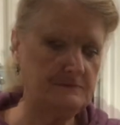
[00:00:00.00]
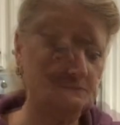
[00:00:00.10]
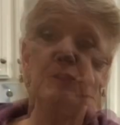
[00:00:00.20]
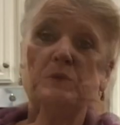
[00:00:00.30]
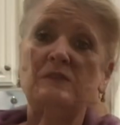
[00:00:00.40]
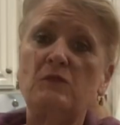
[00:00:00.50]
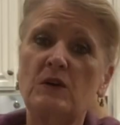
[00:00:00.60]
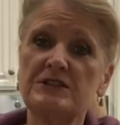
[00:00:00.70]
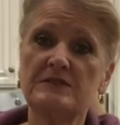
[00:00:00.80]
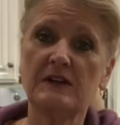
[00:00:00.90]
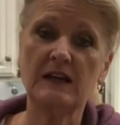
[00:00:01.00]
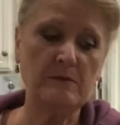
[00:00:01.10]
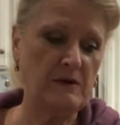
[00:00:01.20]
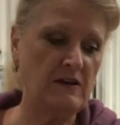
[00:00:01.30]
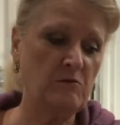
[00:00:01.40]
and 3/4 of a
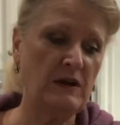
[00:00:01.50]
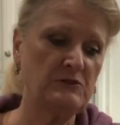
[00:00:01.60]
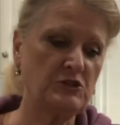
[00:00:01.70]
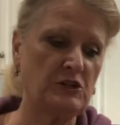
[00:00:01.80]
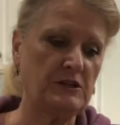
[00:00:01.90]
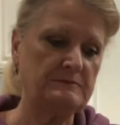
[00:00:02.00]
cup of brown sugar.